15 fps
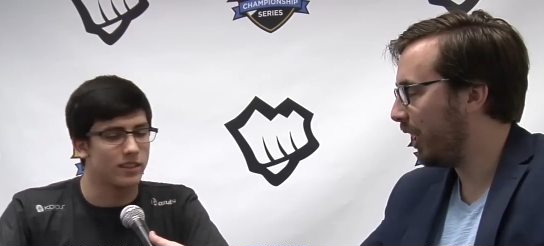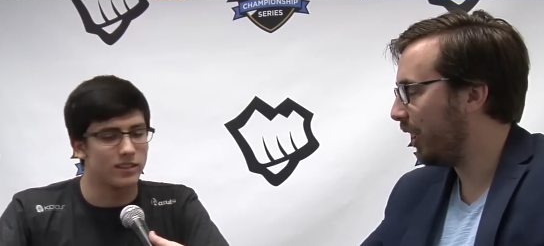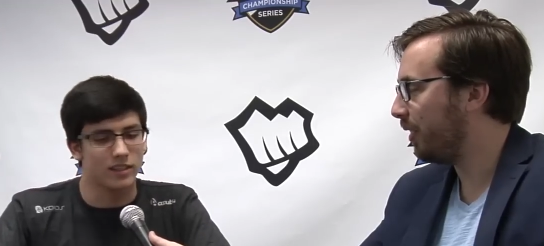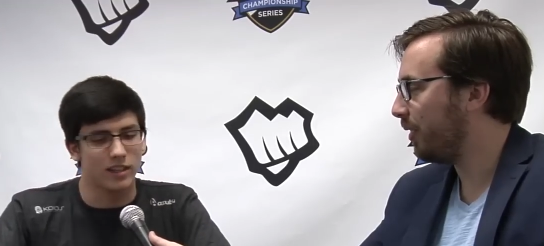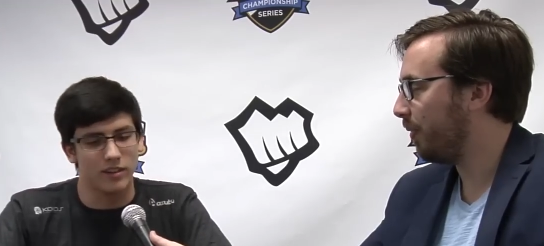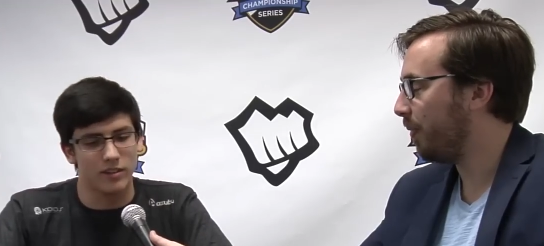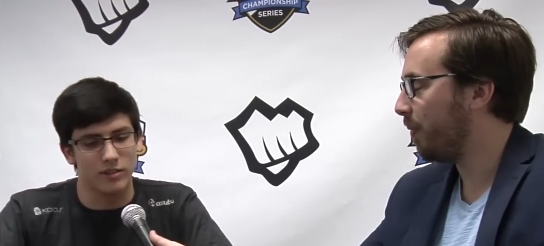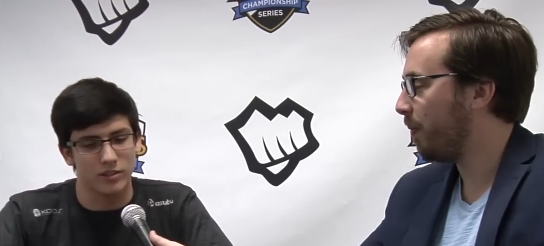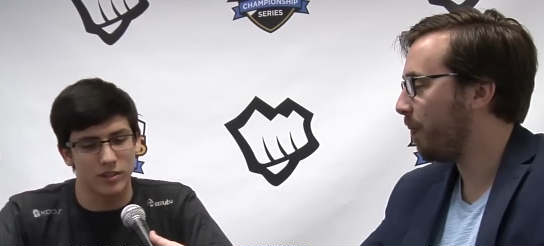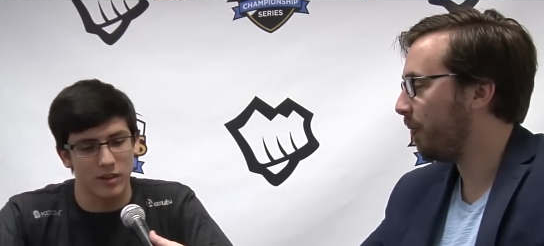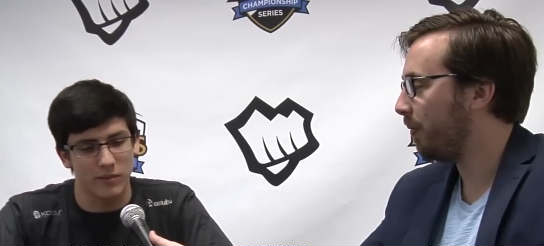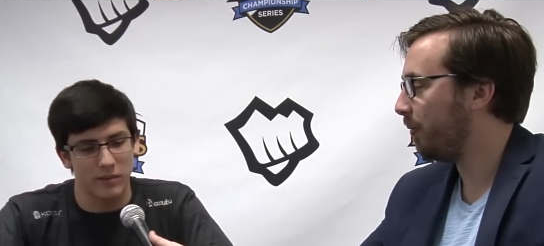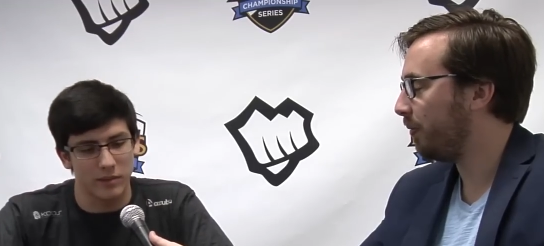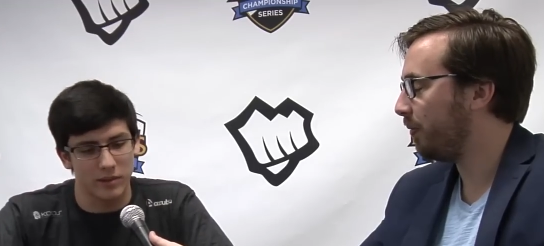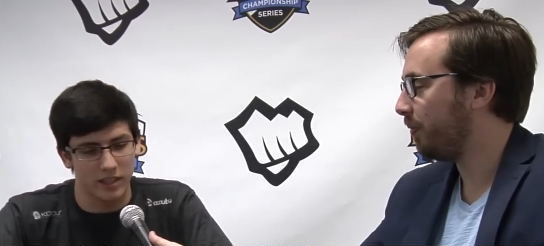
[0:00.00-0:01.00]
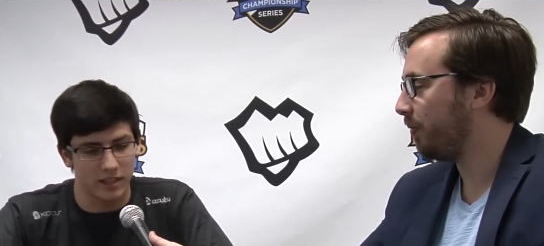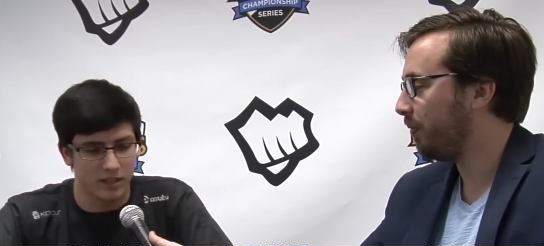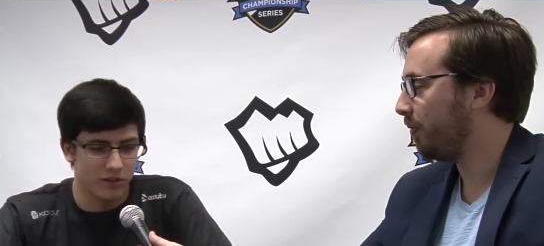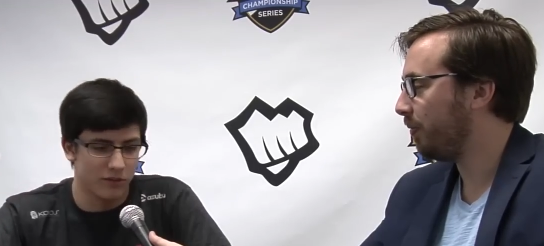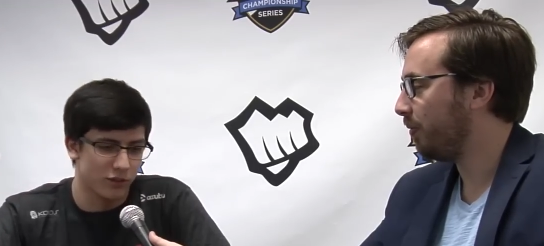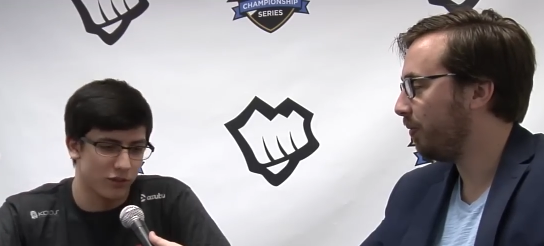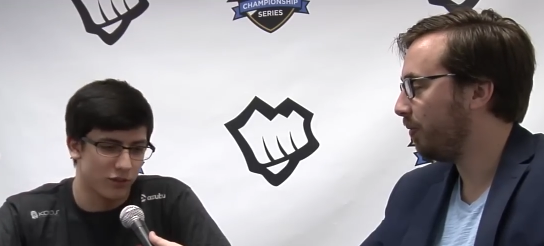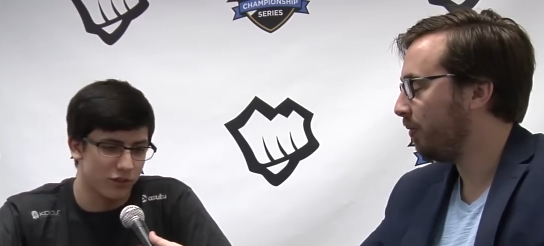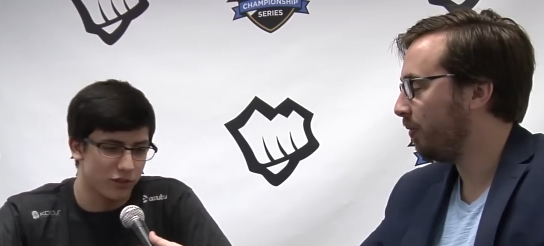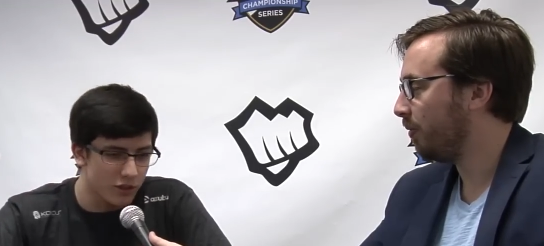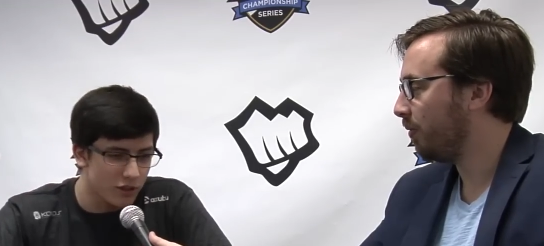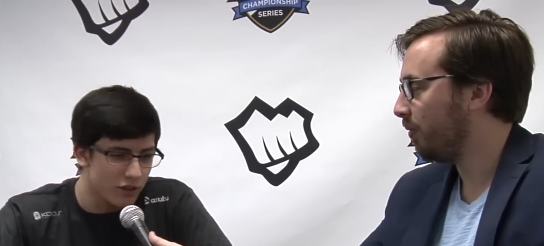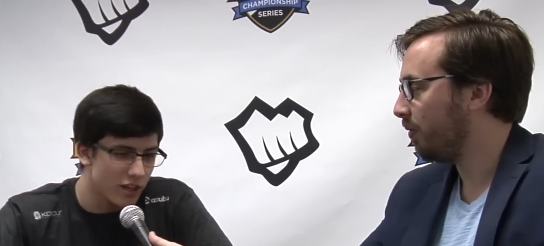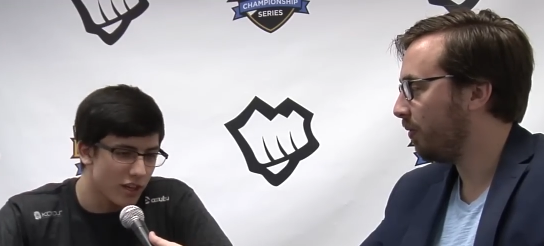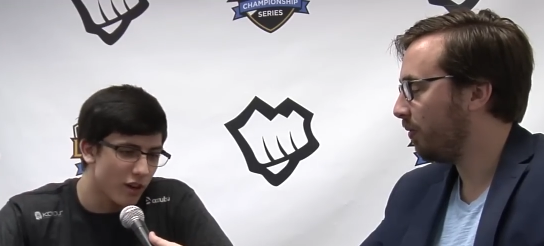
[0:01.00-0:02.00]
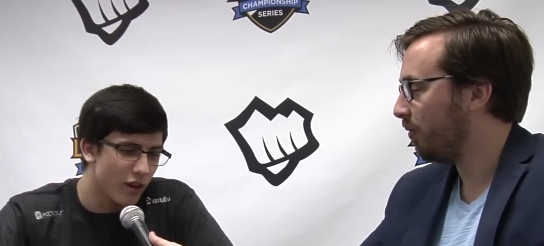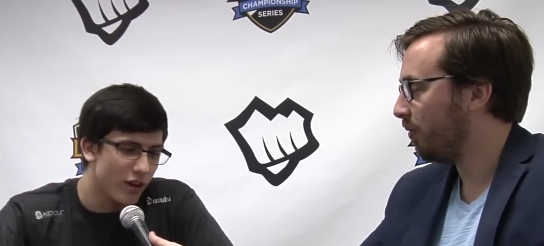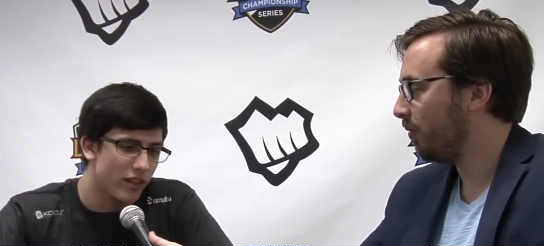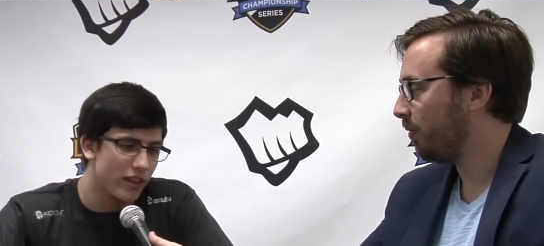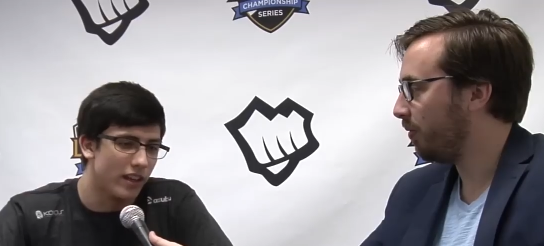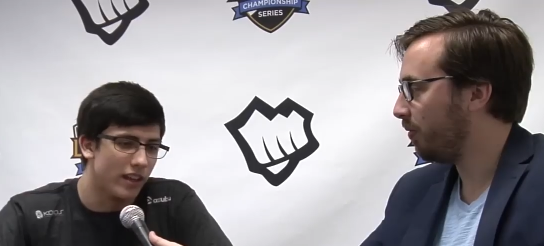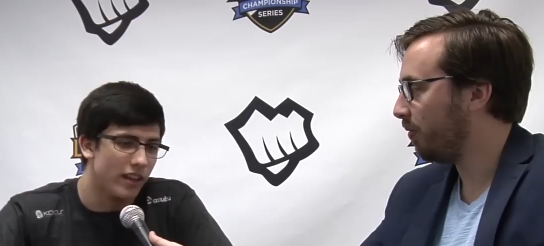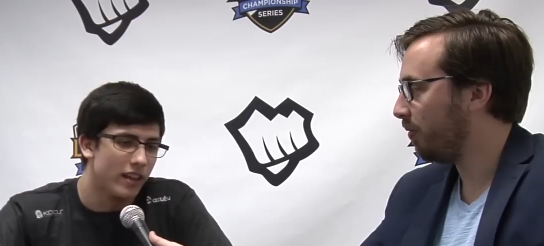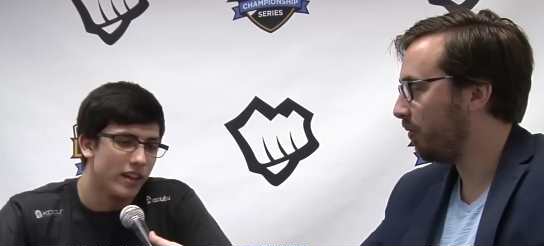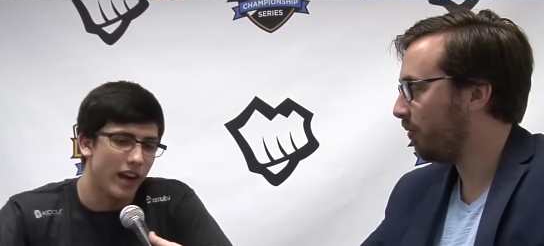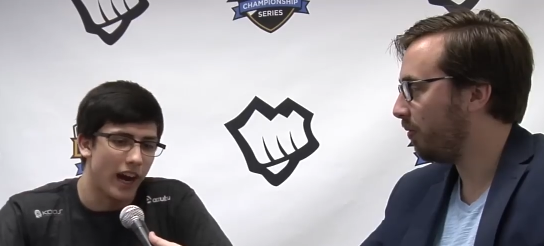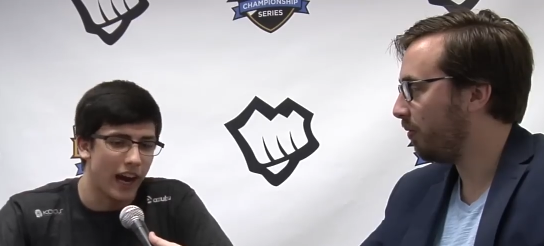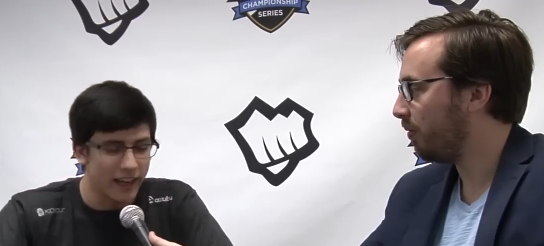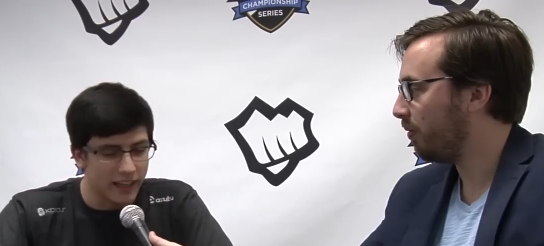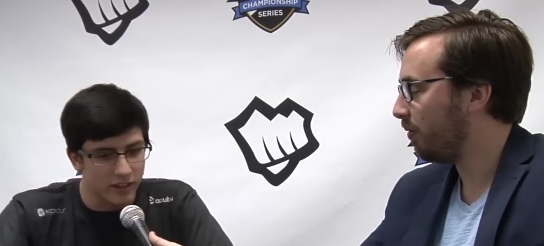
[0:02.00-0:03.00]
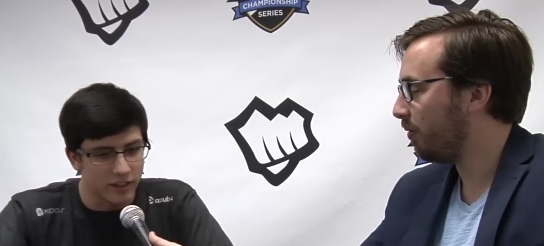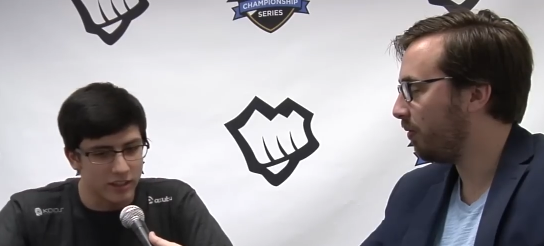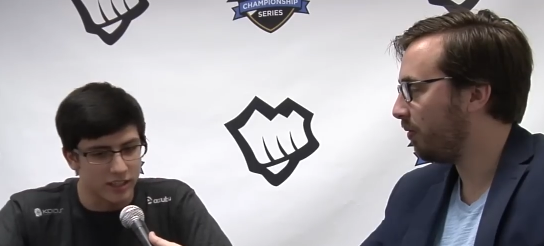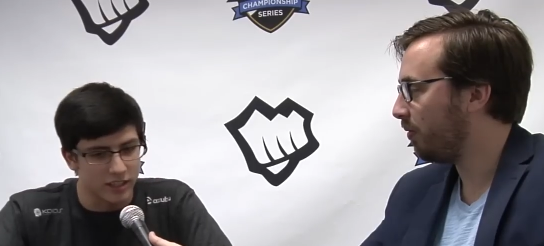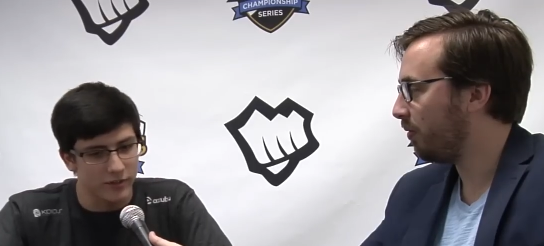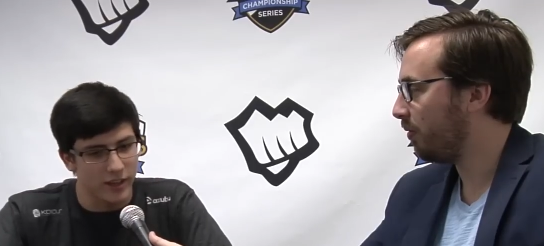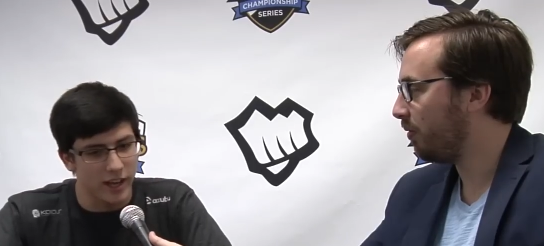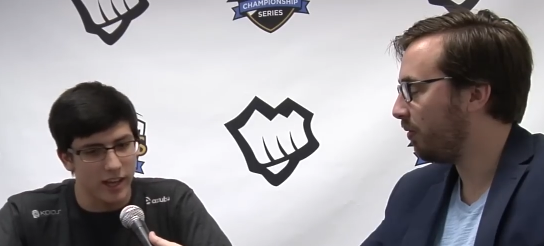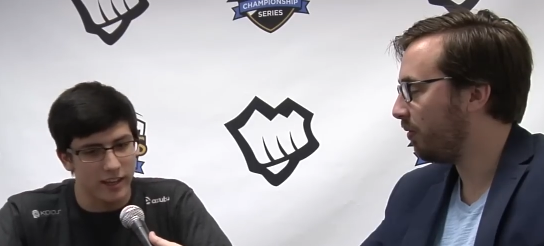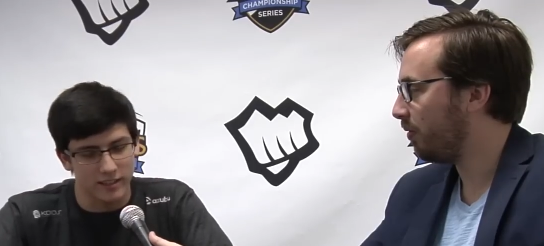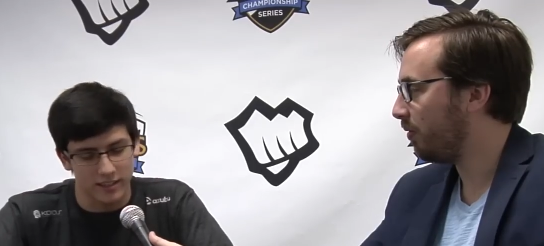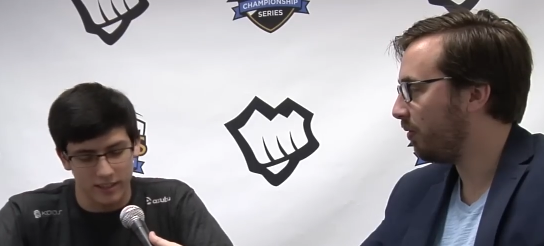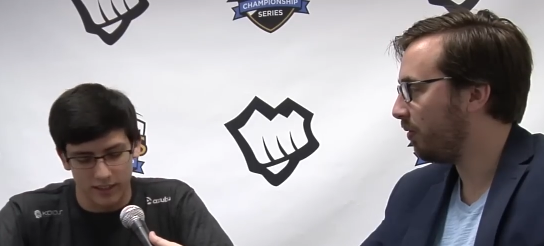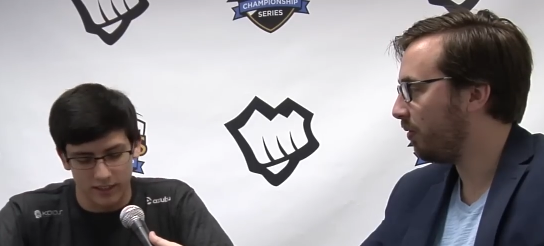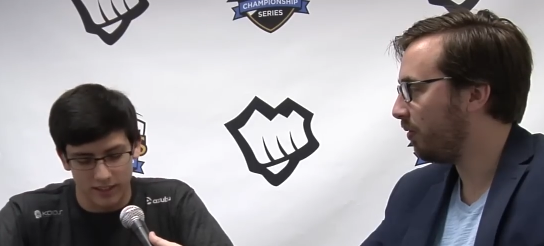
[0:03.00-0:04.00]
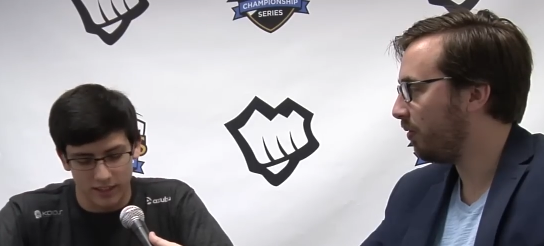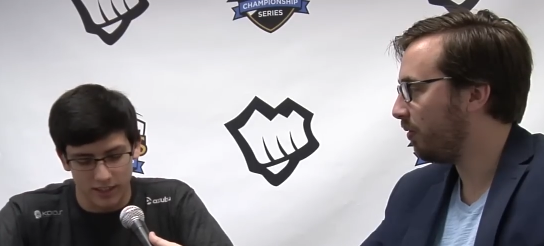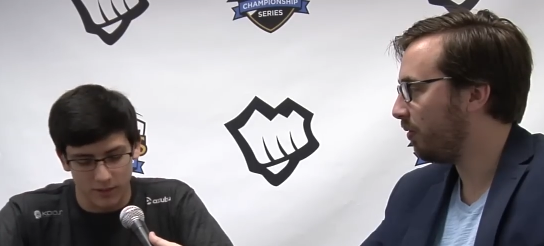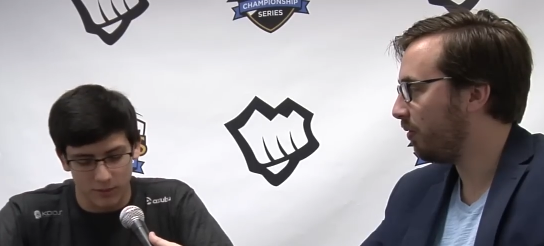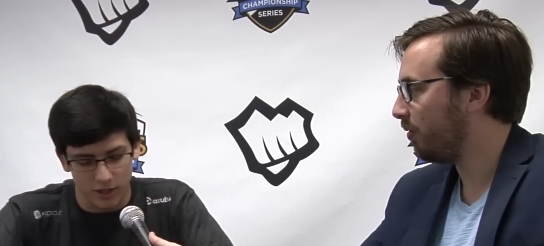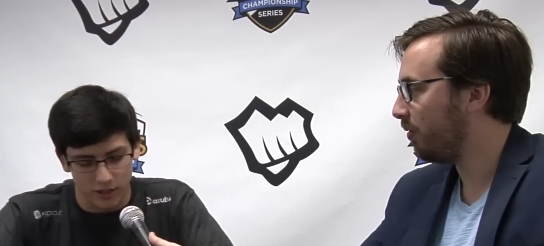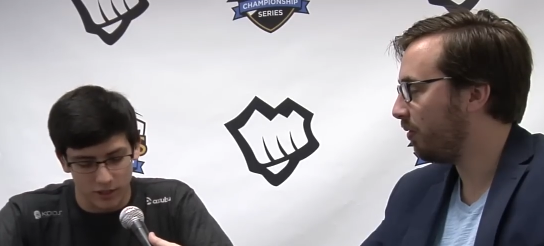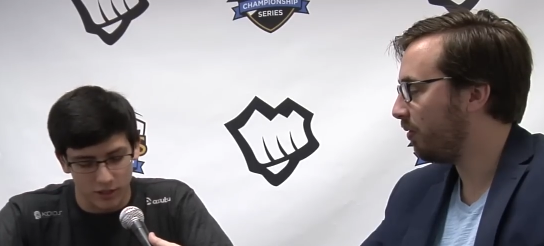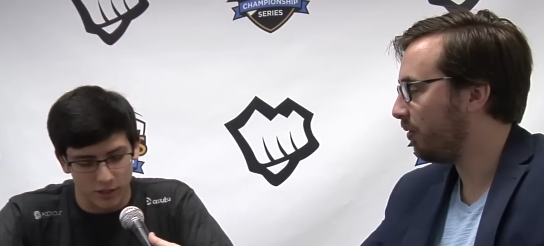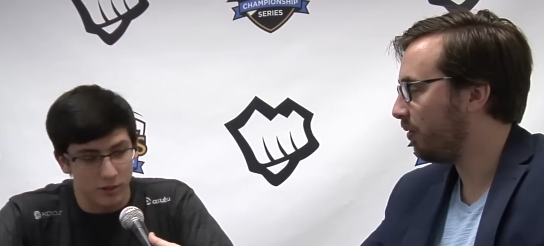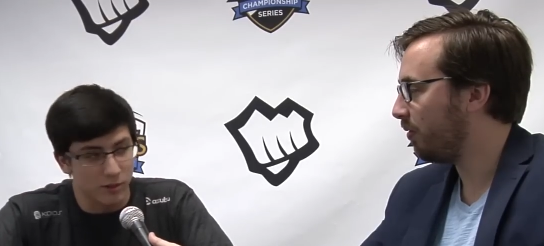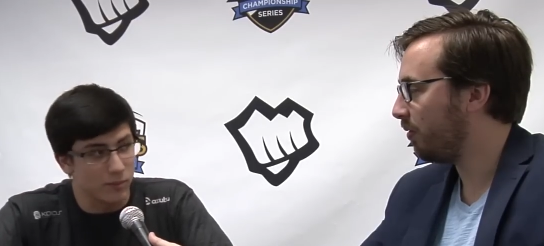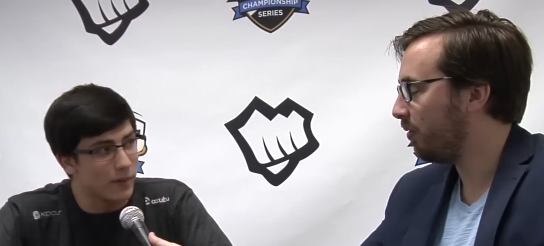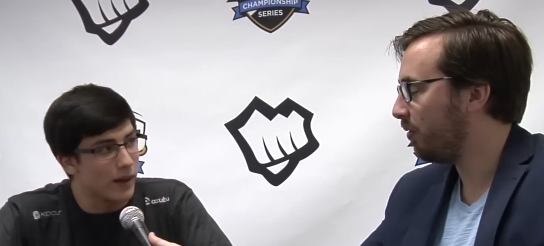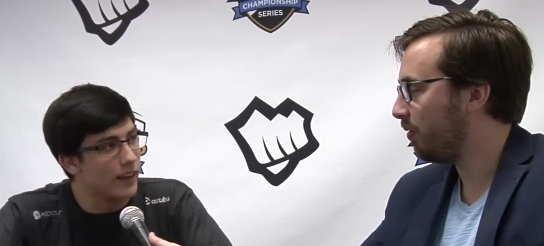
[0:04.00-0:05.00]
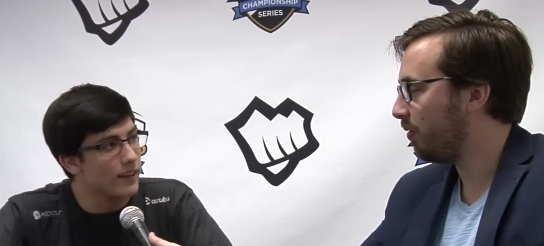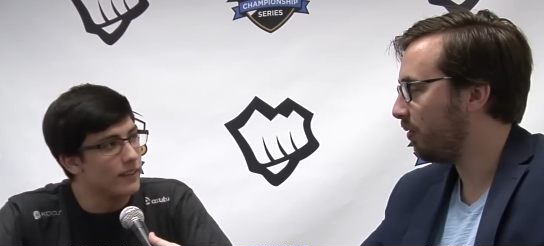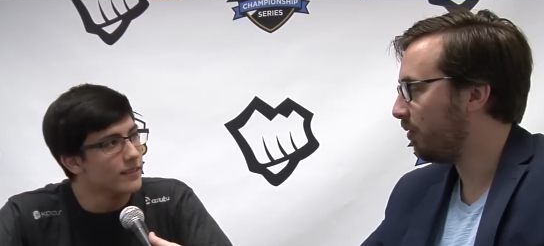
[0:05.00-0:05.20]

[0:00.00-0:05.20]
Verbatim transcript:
Speaker 1: So it was good. We went to like Universal Studio, and then I didn't go to Six Flags. So I didn't want to, but